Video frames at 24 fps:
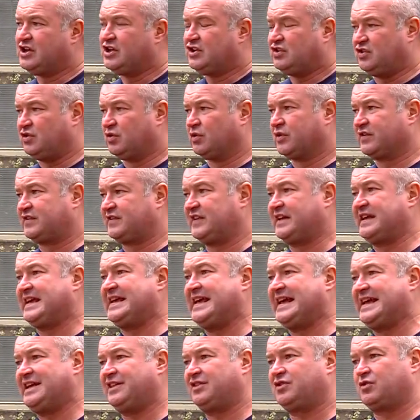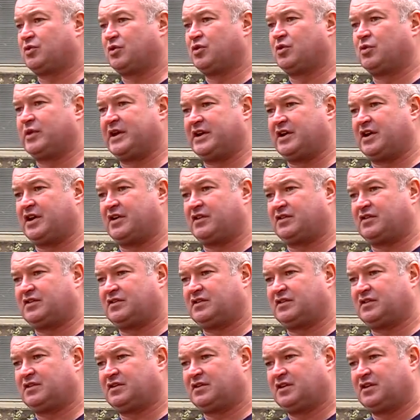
you will see heat through windows.